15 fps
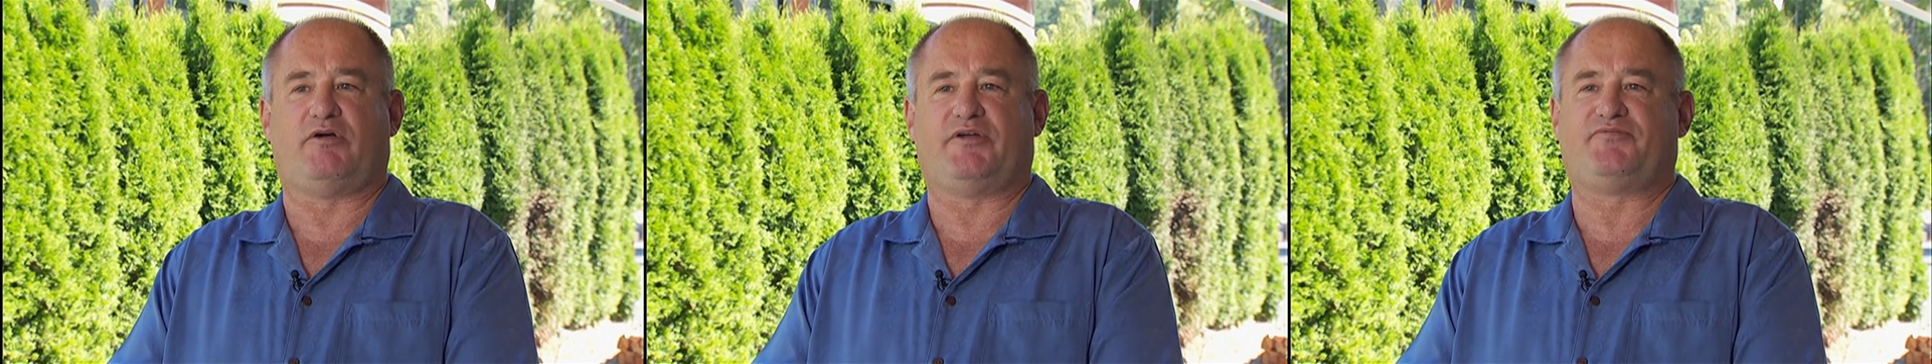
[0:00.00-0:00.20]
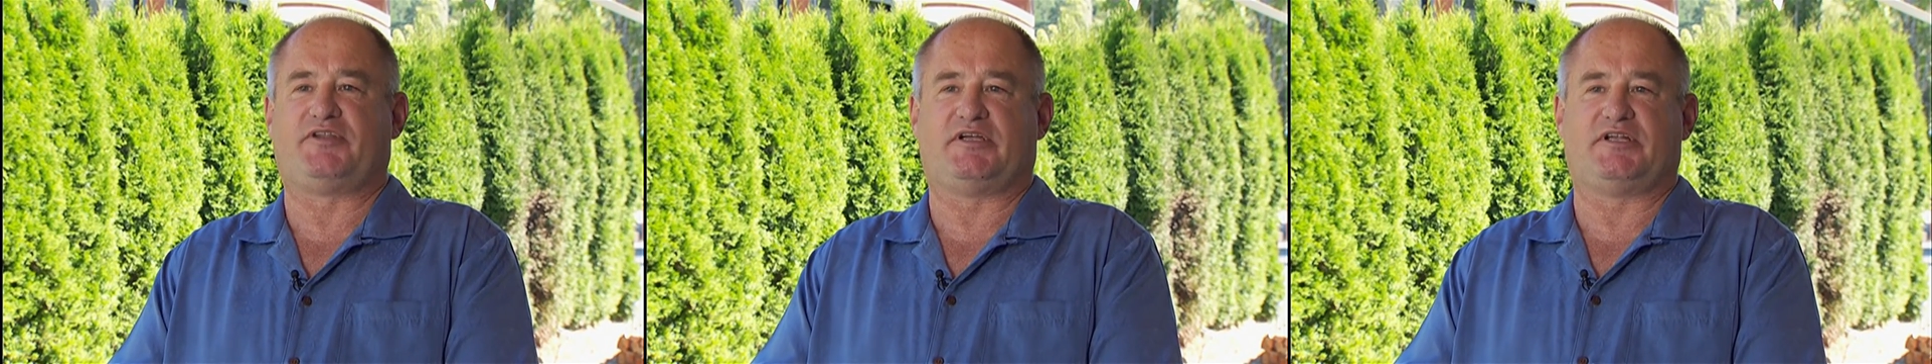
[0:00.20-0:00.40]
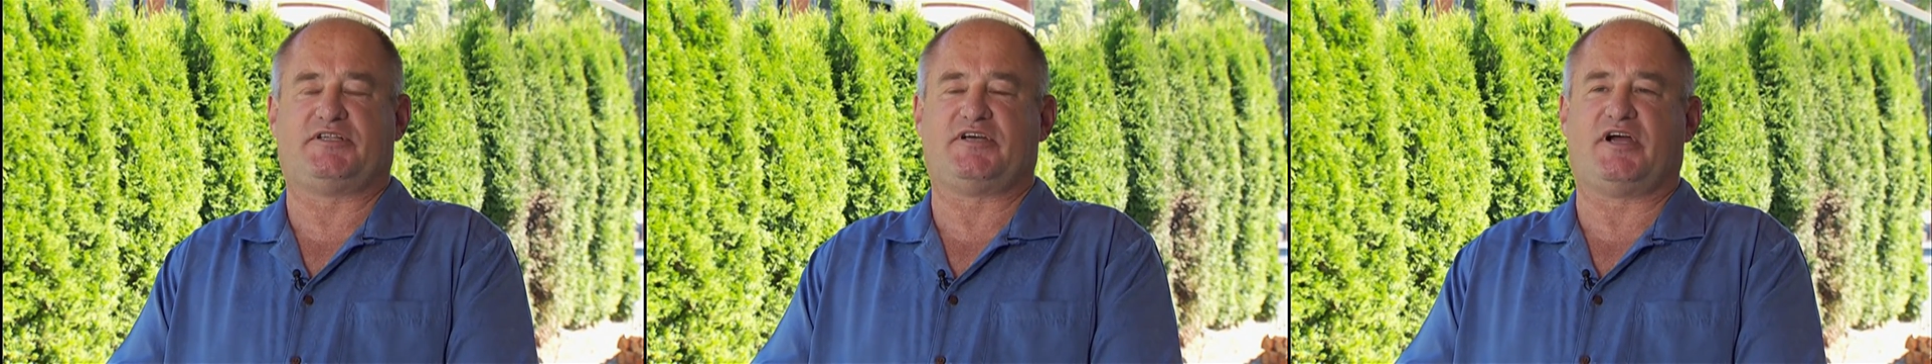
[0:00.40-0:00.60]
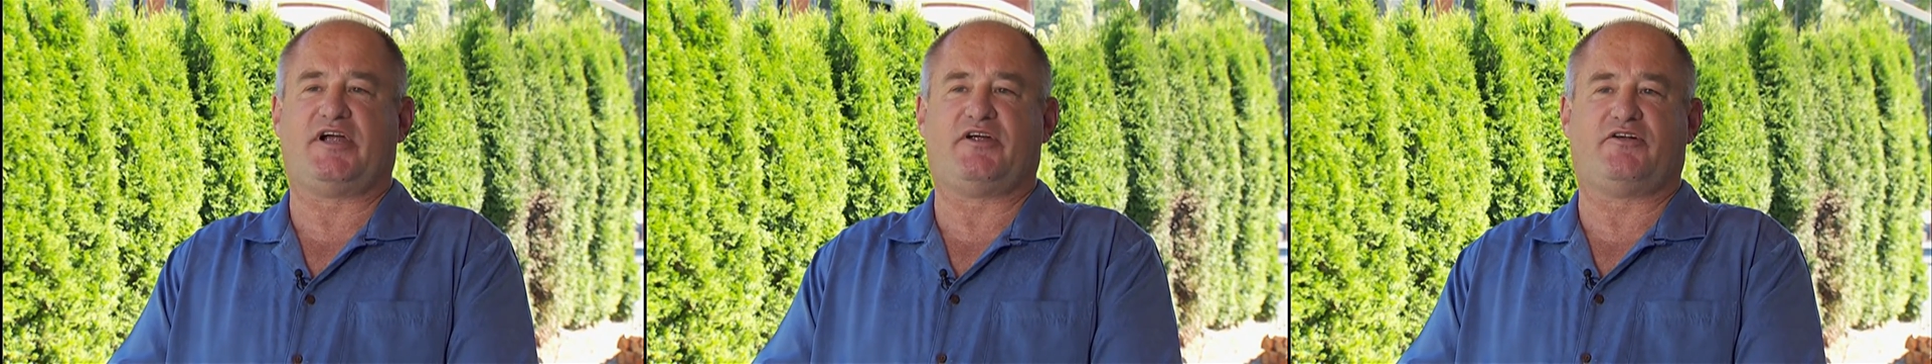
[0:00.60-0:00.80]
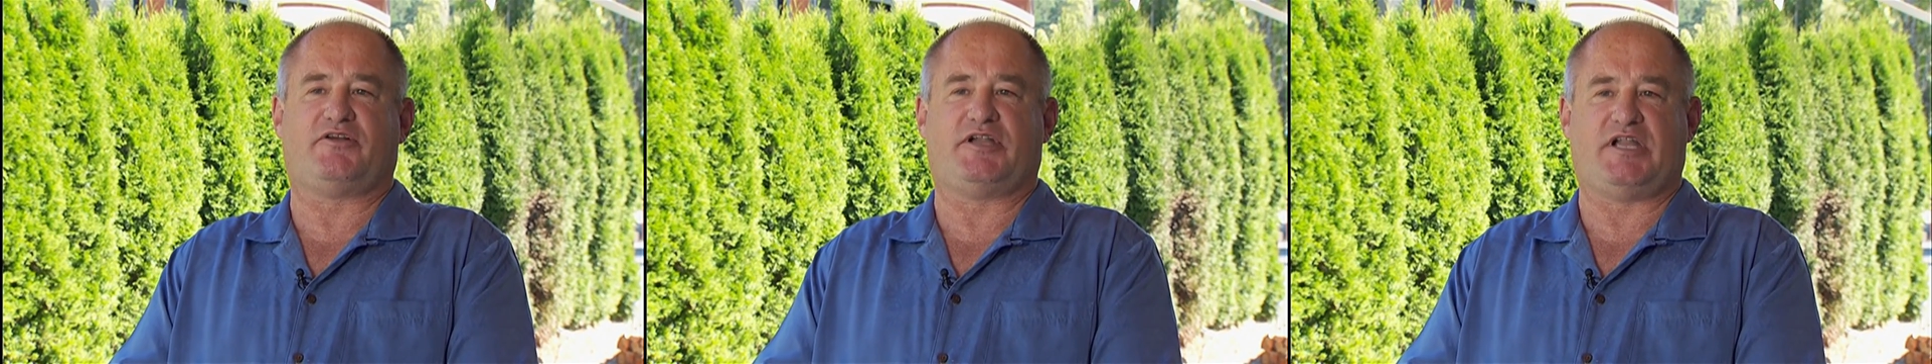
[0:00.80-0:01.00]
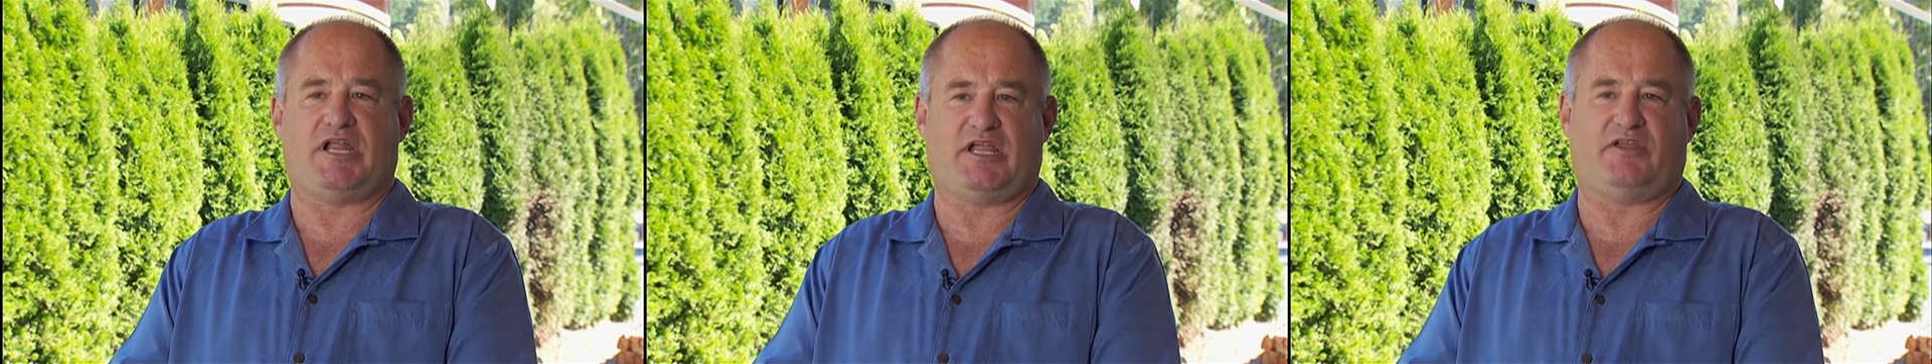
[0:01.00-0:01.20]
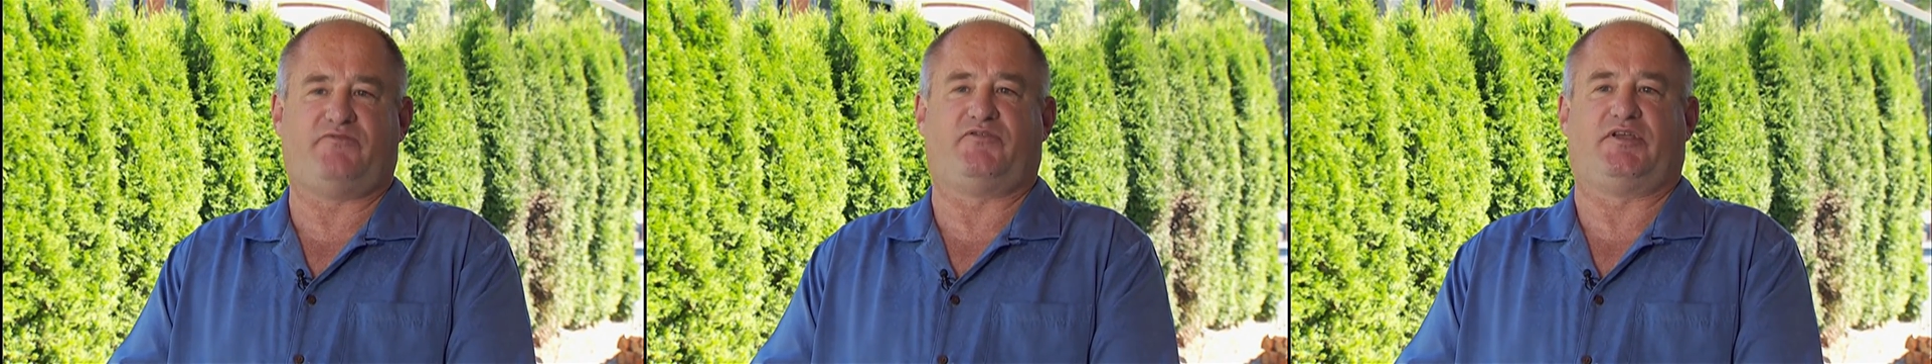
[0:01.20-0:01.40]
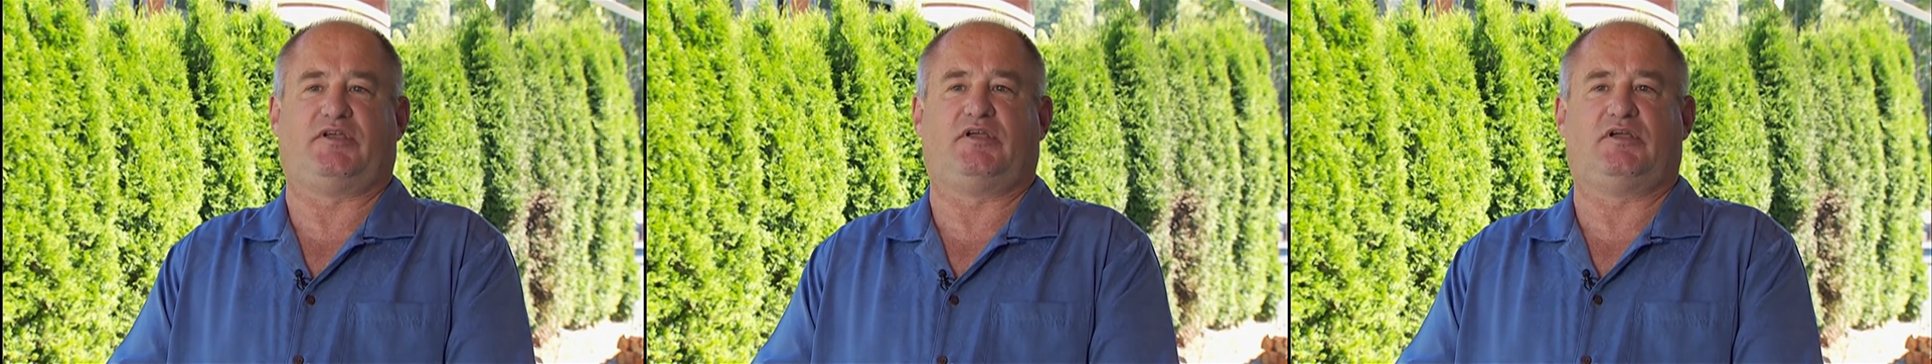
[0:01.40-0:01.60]
if the entire
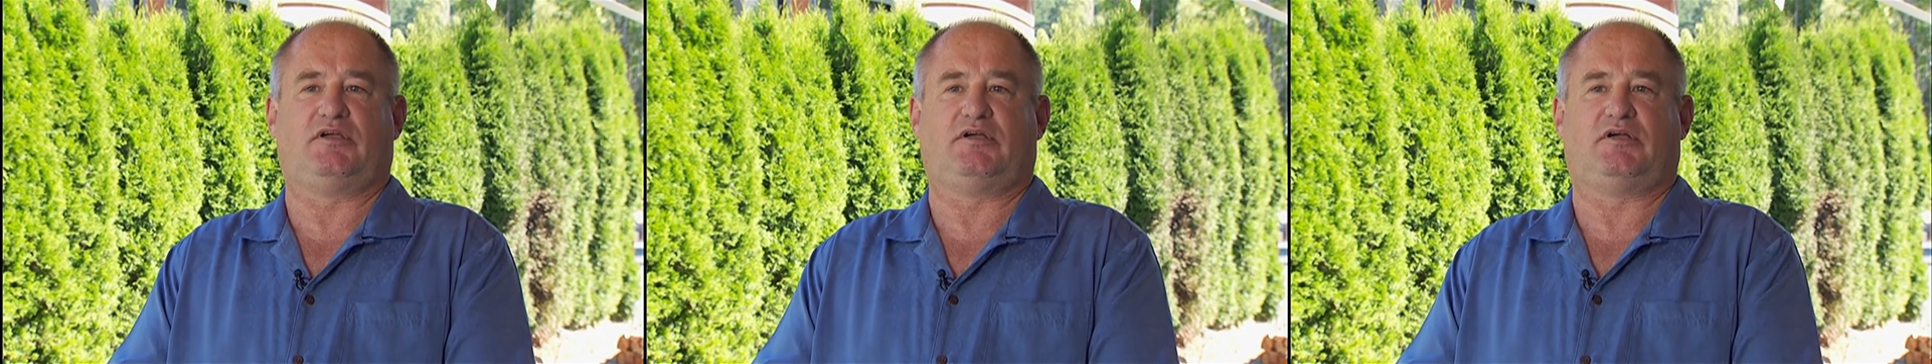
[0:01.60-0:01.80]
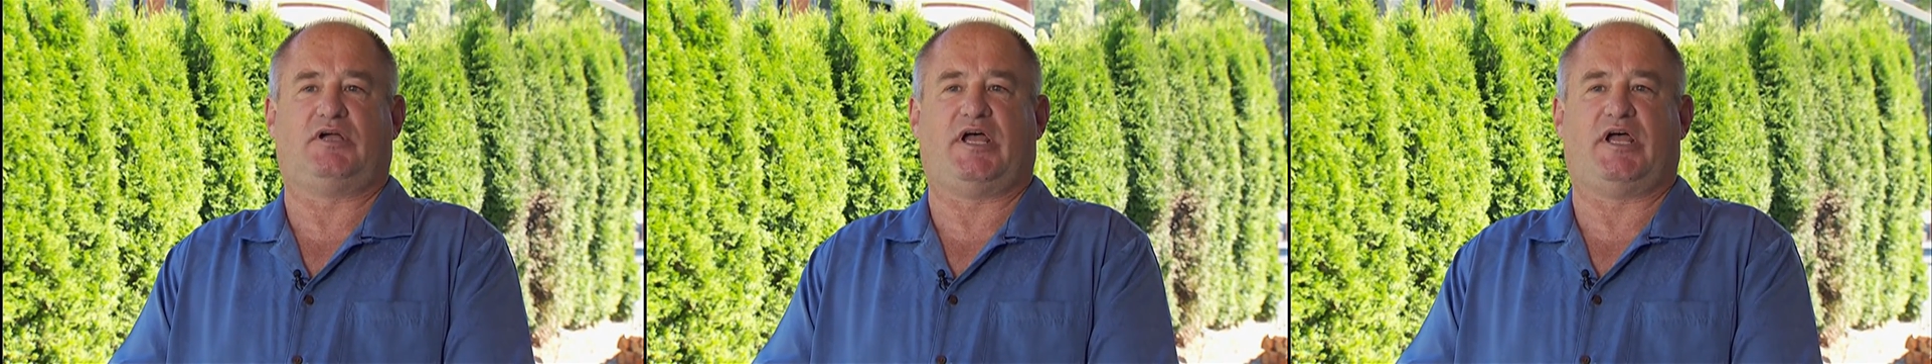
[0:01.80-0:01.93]
Navy